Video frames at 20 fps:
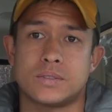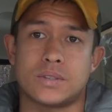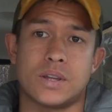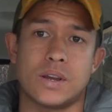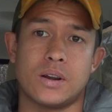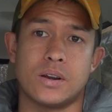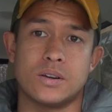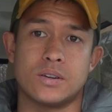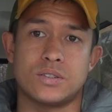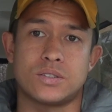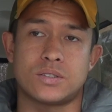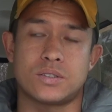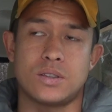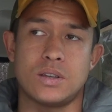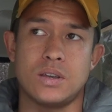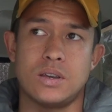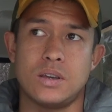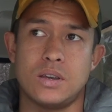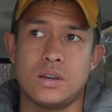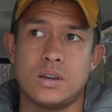there's
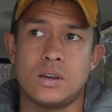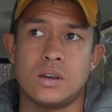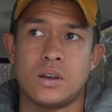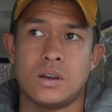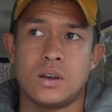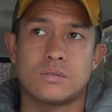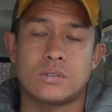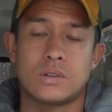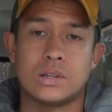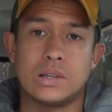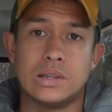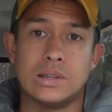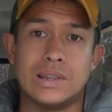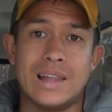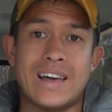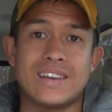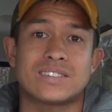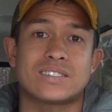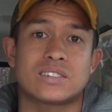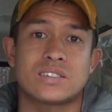the
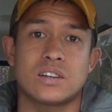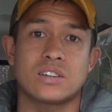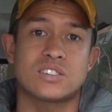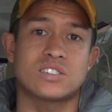less